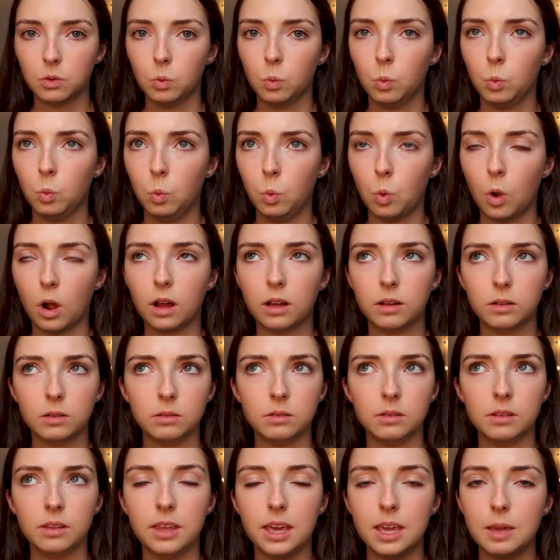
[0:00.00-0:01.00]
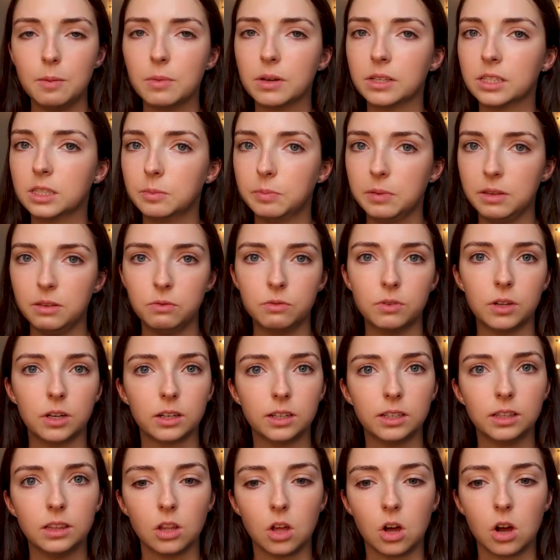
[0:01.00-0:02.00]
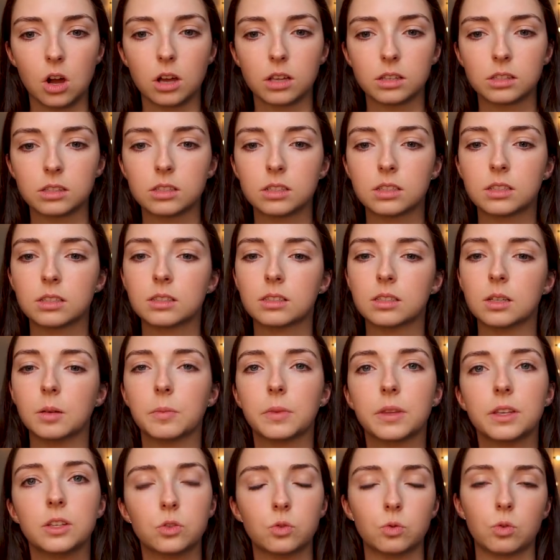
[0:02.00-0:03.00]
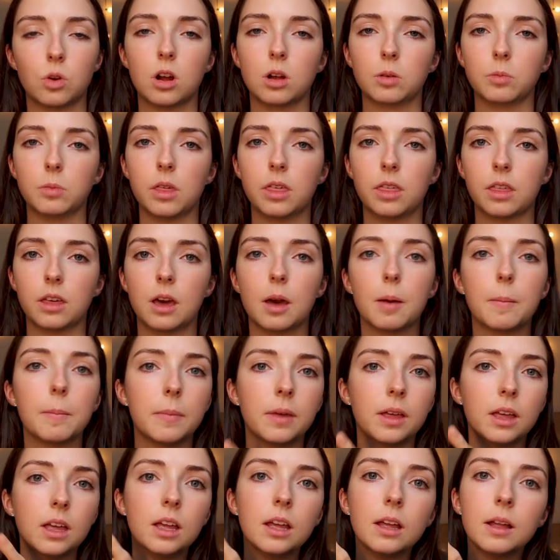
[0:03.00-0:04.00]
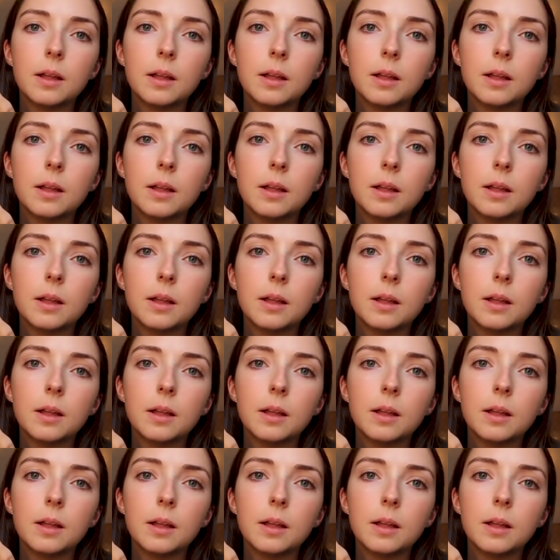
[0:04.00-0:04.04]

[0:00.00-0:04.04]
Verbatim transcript: What, they must be very lost, something's wrong with them.